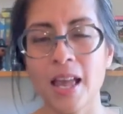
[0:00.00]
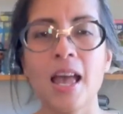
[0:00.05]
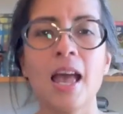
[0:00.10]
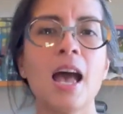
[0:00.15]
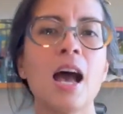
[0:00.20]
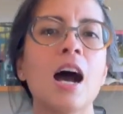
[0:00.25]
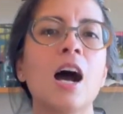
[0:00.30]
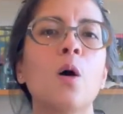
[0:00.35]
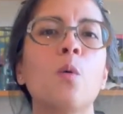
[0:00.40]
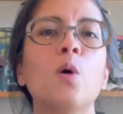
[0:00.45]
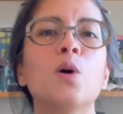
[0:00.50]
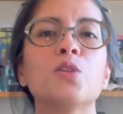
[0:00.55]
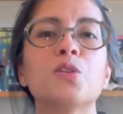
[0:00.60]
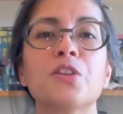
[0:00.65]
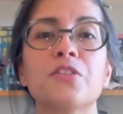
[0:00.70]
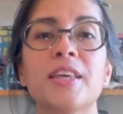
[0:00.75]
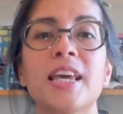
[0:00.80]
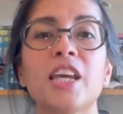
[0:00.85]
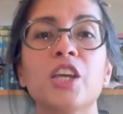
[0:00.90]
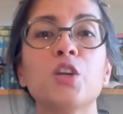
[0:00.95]
I want to
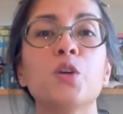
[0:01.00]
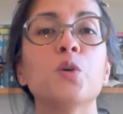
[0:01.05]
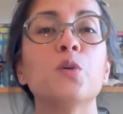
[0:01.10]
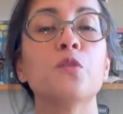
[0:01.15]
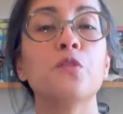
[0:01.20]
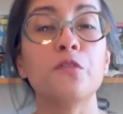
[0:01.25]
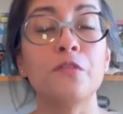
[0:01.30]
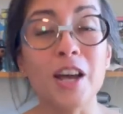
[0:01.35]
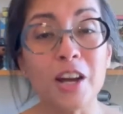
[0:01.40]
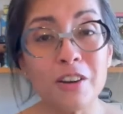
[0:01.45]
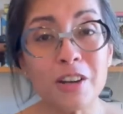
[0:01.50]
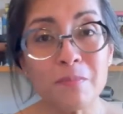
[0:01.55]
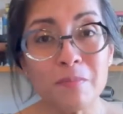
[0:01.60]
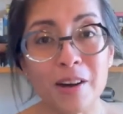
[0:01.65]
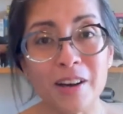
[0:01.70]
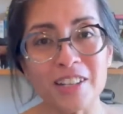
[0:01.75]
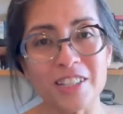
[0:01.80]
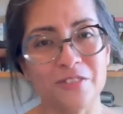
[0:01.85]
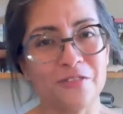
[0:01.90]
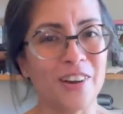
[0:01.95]
thank you very
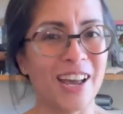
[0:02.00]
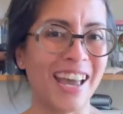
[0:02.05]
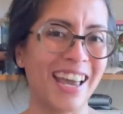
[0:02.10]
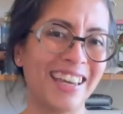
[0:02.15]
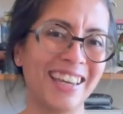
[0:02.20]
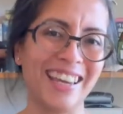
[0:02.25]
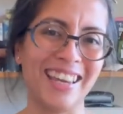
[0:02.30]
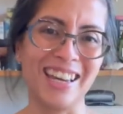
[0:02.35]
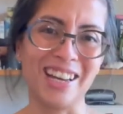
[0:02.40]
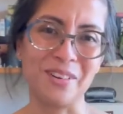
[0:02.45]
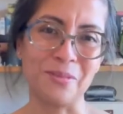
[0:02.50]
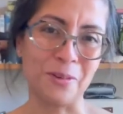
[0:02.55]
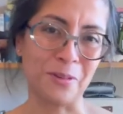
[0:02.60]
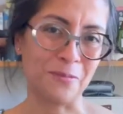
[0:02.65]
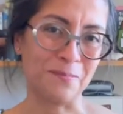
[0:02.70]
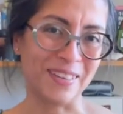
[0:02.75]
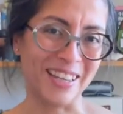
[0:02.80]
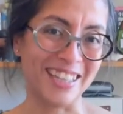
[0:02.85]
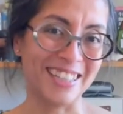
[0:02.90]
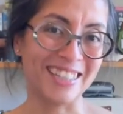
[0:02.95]
much for hanging out with
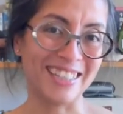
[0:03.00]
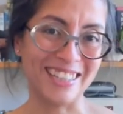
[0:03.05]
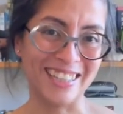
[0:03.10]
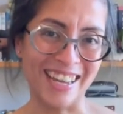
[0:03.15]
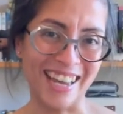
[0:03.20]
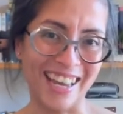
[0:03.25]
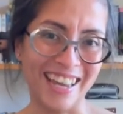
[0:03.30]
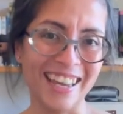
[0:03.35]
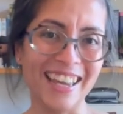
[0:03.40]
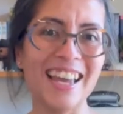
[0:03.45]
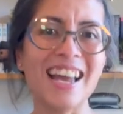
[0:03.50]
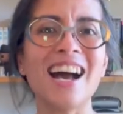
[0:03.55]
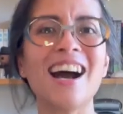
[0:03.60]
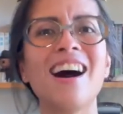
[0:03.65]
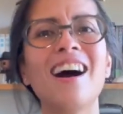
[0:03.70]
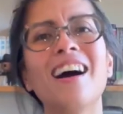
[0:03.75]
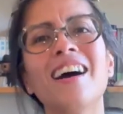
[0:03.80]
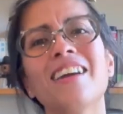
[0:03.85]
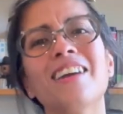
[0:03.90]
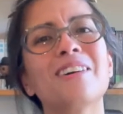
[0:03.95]
me today.
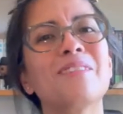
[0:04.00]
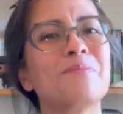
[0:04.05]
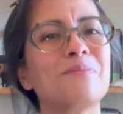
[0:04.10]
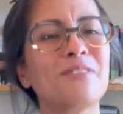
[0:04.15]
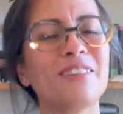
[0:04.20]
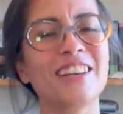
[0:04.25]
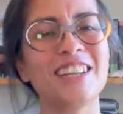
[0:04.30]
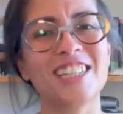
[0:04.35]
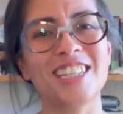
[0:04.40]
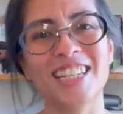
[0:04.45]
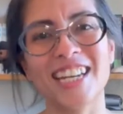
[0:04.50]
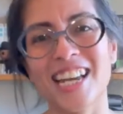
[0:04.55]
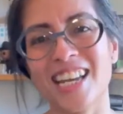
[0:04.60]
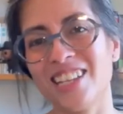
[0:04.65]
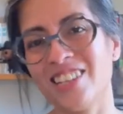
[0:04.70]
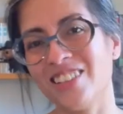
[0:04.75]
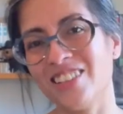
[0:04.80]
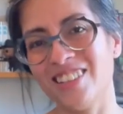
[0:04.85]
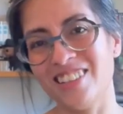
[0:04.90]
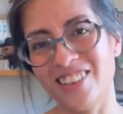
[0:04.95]
I appreciate
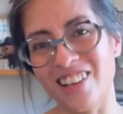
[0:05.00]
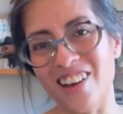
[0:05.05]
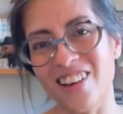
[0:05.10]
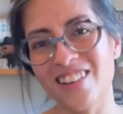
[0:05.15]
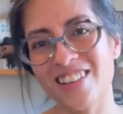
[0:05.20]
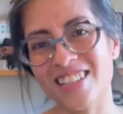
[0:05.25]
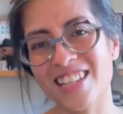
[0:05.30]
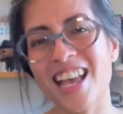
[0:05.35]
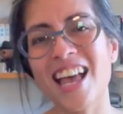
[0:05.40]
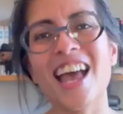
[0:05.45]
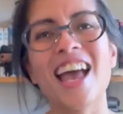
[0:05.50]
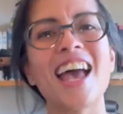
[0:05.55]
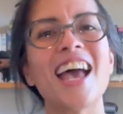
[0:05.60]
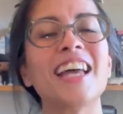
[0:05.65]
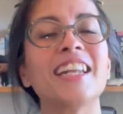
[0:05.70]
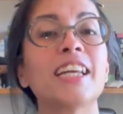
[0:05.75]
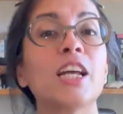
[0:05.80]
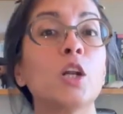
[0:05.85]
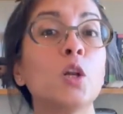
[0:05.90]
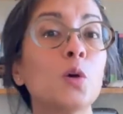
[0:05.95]
you lots,
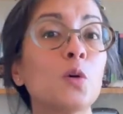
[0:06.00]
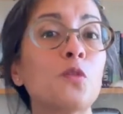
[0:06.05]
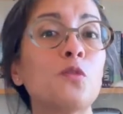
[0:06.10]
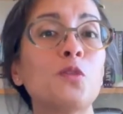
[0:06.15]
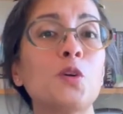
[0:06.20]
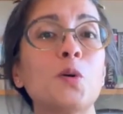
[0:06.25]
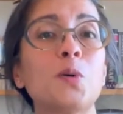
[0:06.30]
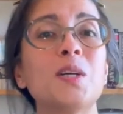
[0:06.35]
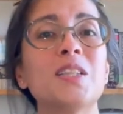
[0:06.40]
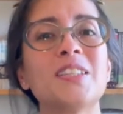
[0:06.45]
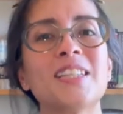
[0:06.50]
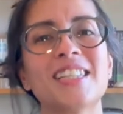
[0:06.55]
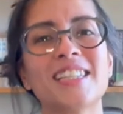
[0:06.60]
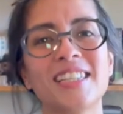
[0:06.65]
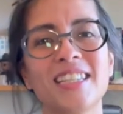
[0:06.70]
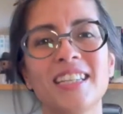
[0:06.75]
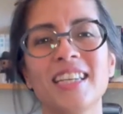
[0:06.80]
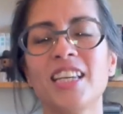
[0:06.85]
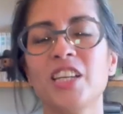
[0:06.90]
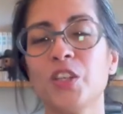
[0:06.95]
and I look forward to
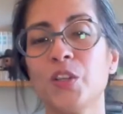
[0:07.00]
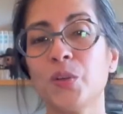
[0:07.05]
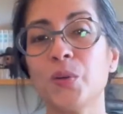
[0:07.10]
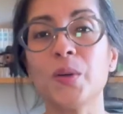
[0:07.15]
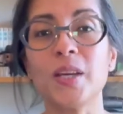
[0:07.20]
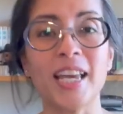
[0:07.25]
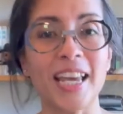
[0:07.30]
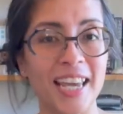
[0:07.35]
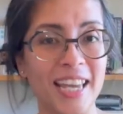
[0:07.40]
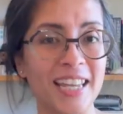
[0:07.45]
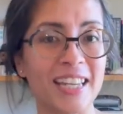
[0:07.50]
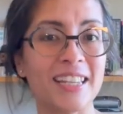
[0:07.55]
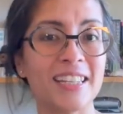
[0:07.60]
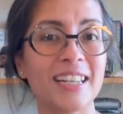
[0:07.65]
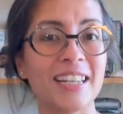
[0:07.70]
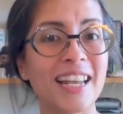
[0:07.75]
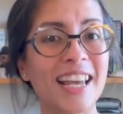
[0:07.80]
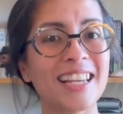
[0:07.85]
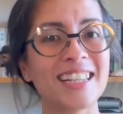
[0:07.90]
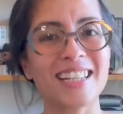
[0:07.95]
seeing you in the
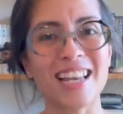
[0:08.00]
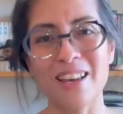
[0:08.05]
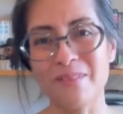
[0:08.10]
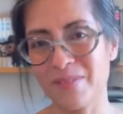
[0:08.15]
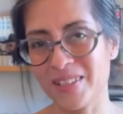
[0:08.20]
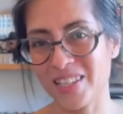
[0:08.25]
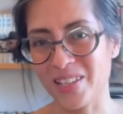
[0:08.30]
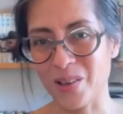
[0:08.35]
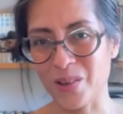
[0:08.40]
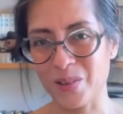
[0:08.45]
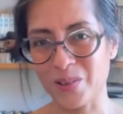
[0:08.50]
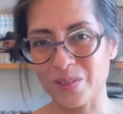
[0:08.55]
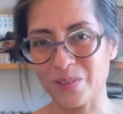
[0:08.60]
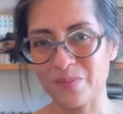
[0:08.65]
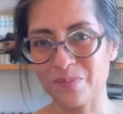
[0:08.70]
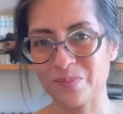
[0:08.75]
next episode.